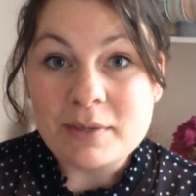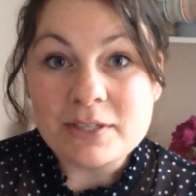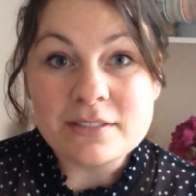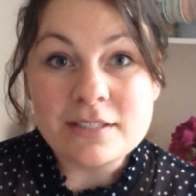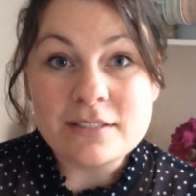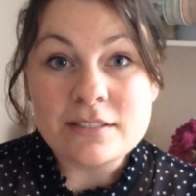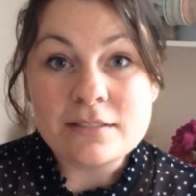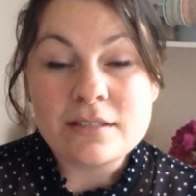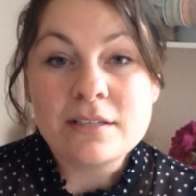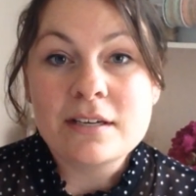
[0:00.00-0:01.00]
because this
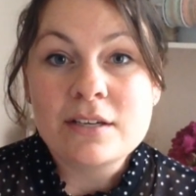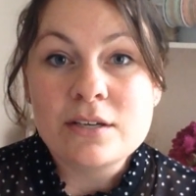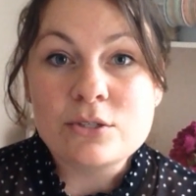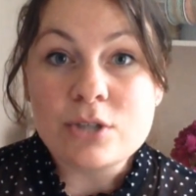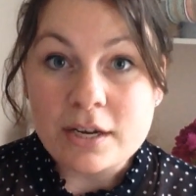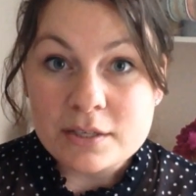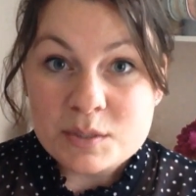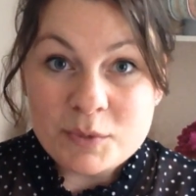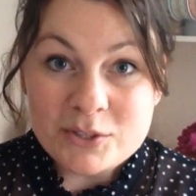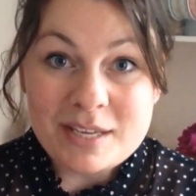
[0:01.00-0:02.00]
is Shauna's
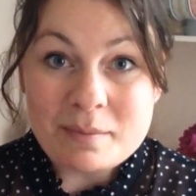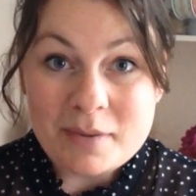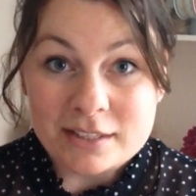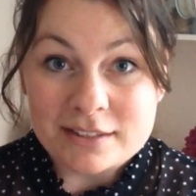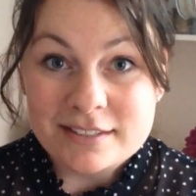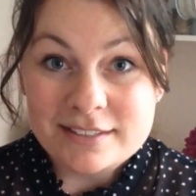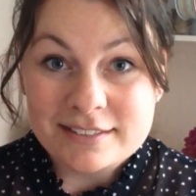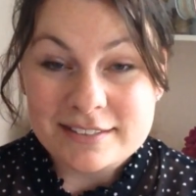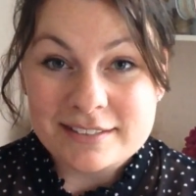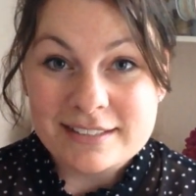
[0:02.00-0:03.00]
birthday month.
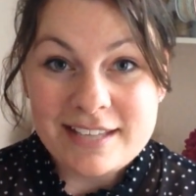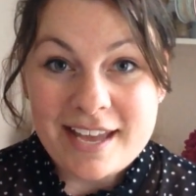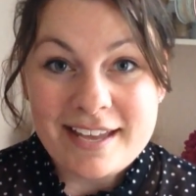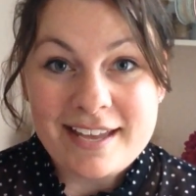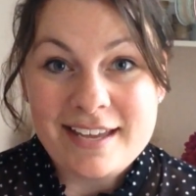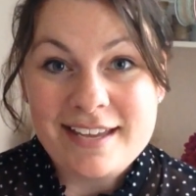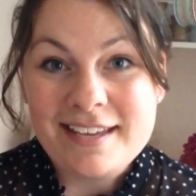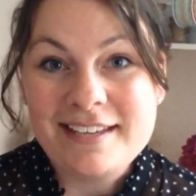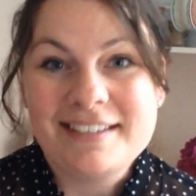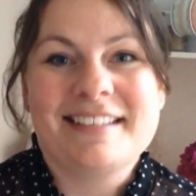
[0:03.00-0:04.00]

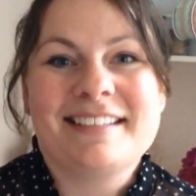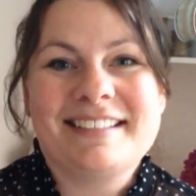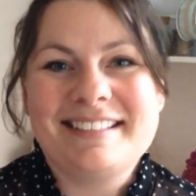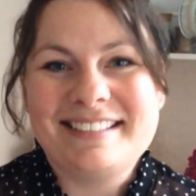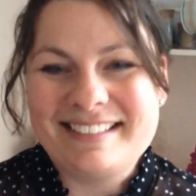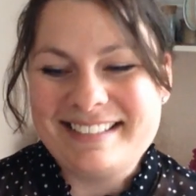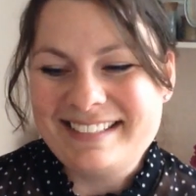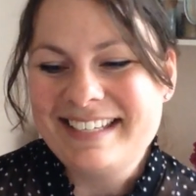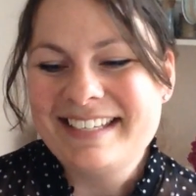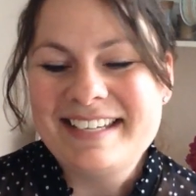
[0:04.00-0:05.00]
Yay!
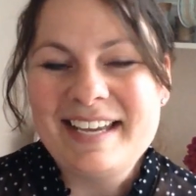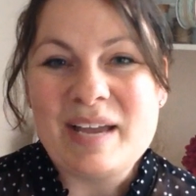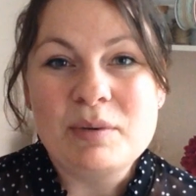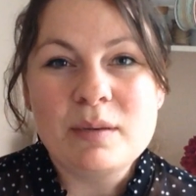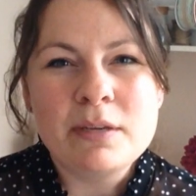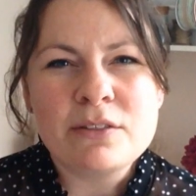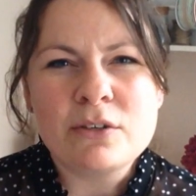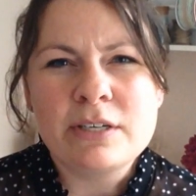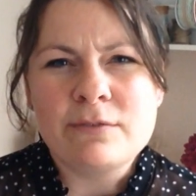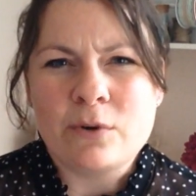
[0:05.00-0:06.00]
I'm going to be
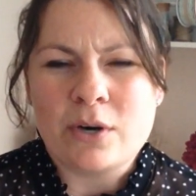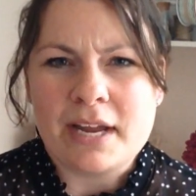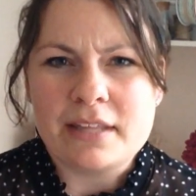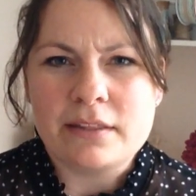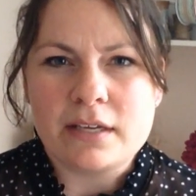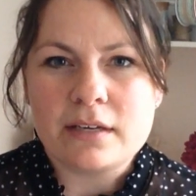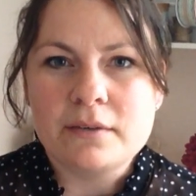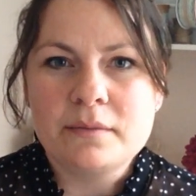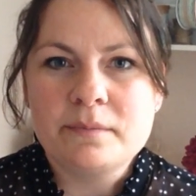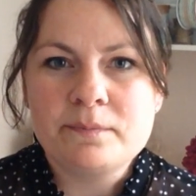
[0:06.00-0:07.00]
34, I think,
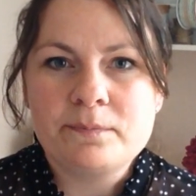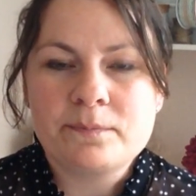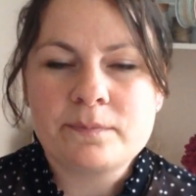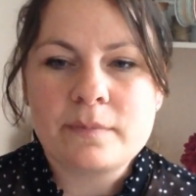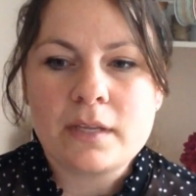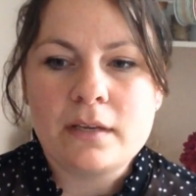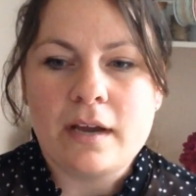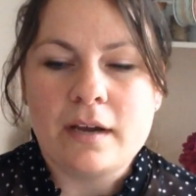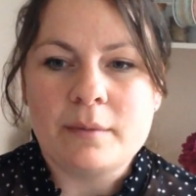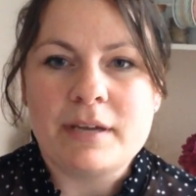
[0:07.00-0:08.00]

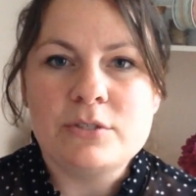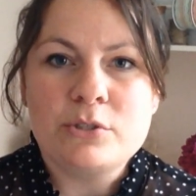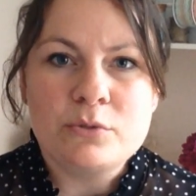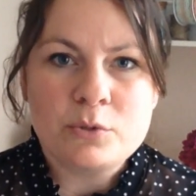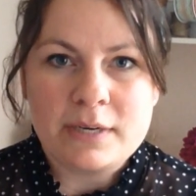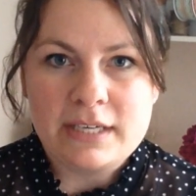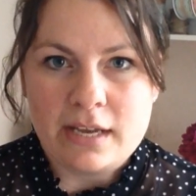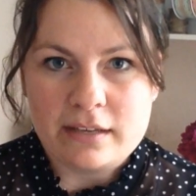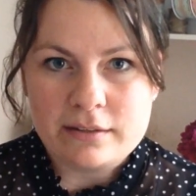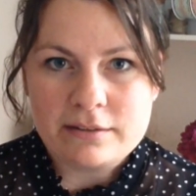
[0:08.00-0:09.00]
on June
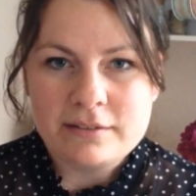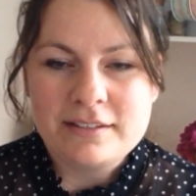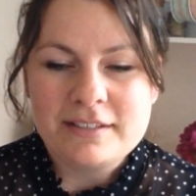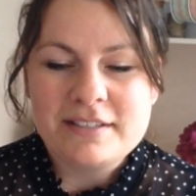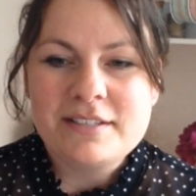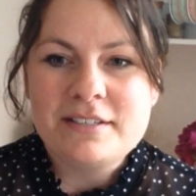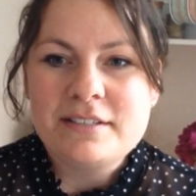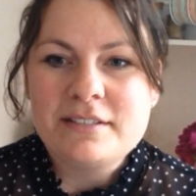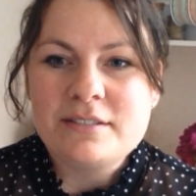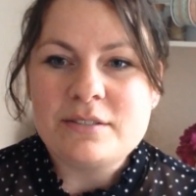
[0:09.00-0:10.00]
28th.
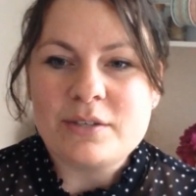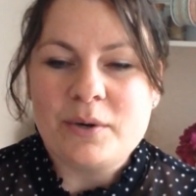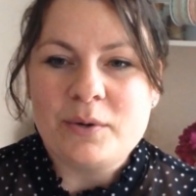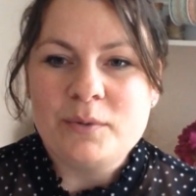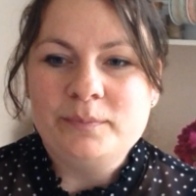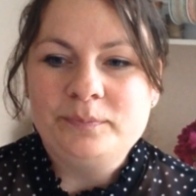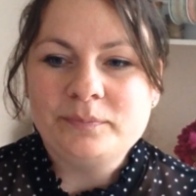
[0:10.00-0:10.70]
So,